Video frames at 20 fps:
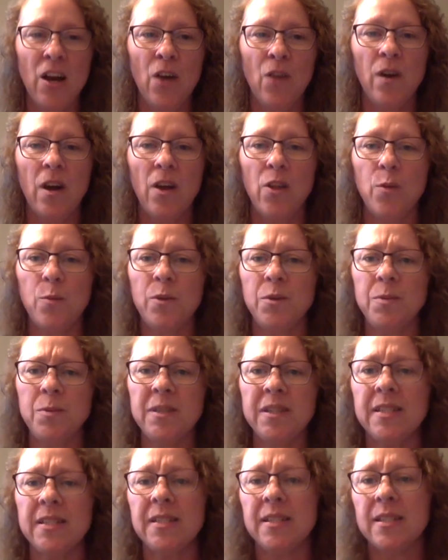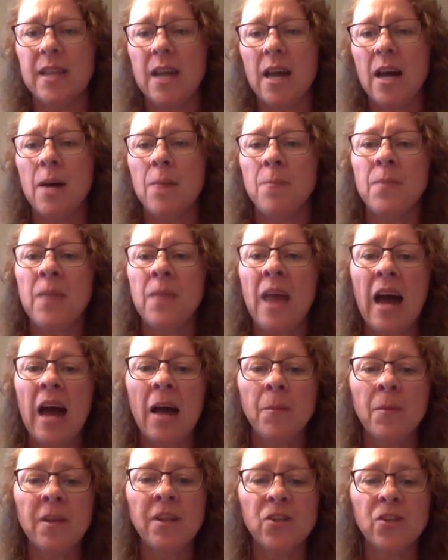other purposes. I'm
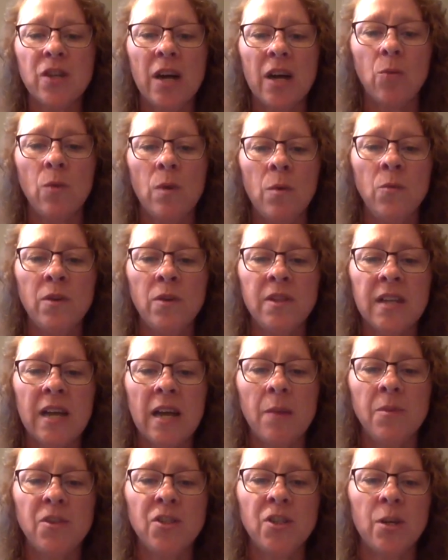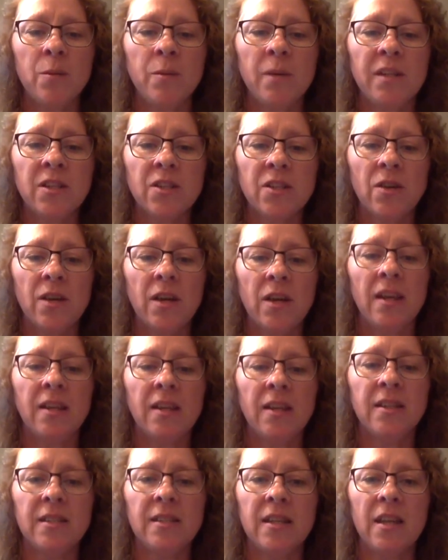going to try one more time to share my screen
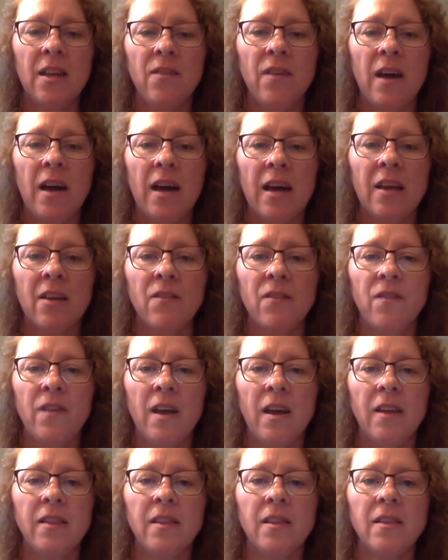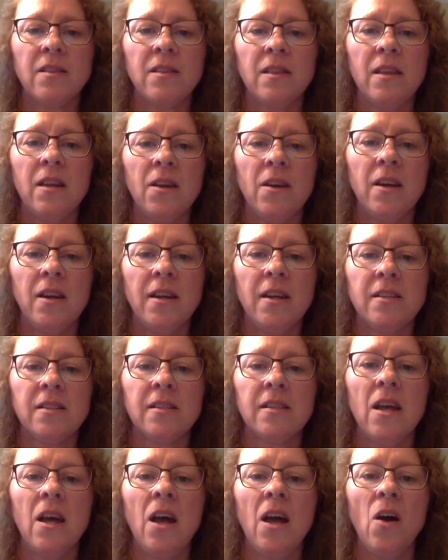and see if I can find this. There it
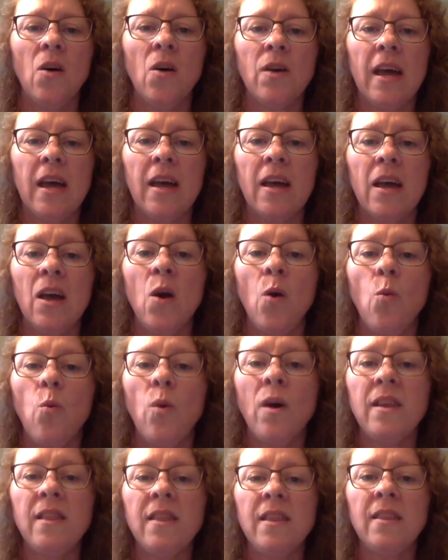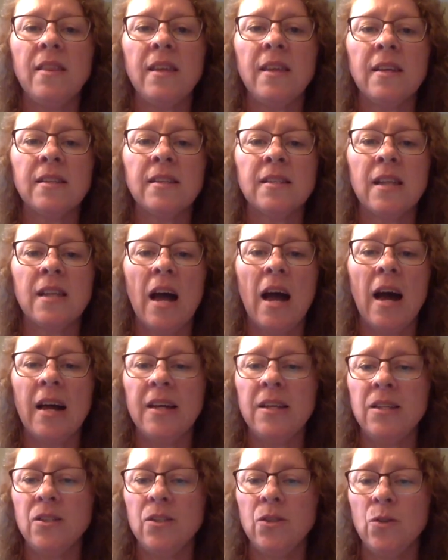is. Okay. One of the things that
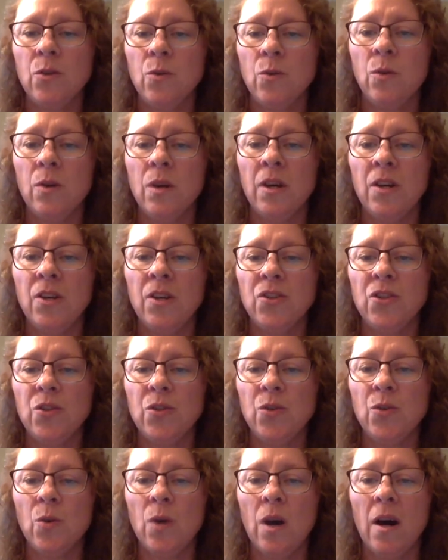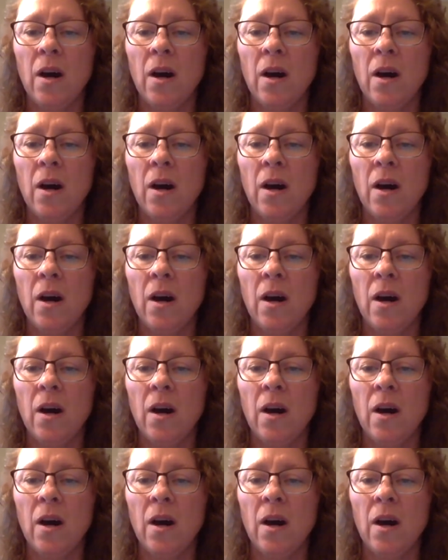I do to